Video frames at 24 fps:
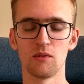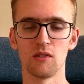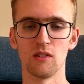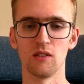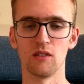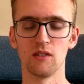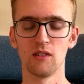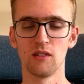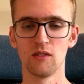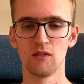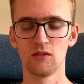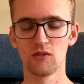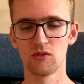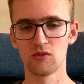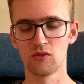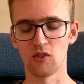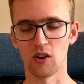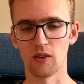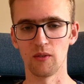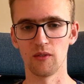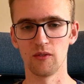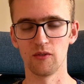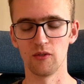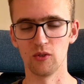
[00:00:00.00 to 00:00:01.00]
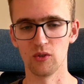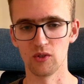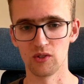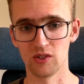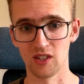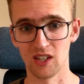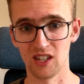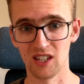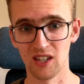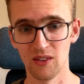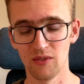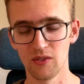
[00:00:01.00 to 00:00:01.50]
and striving for
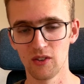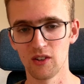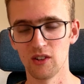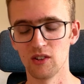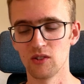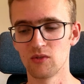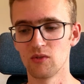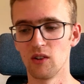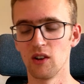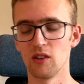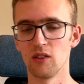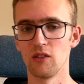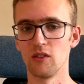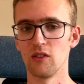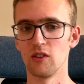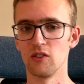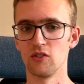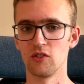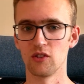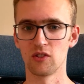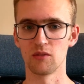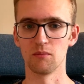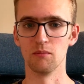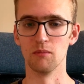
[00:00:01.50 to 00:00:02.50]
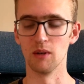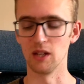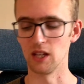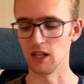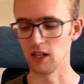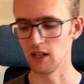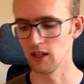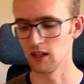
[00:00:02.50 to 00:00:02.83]
significance rather than just money.